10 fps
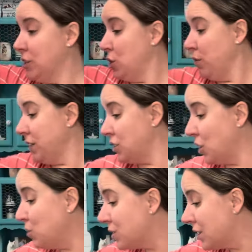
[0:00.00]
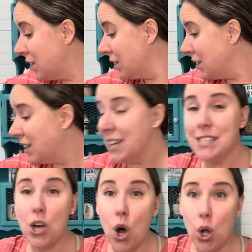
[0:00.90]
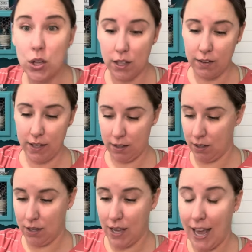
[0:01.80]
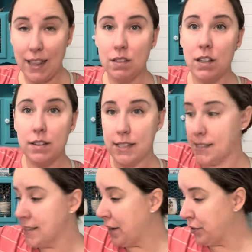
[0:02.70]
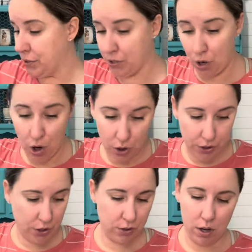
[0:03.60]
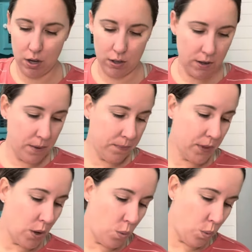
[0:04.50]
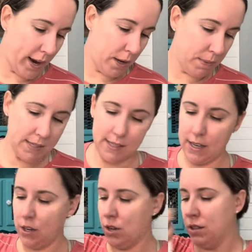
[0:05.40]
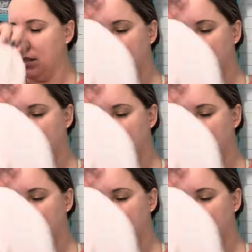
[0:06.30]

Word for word: so this tote is all Lilly, and Lilly sells all year long. Why am I sitting on these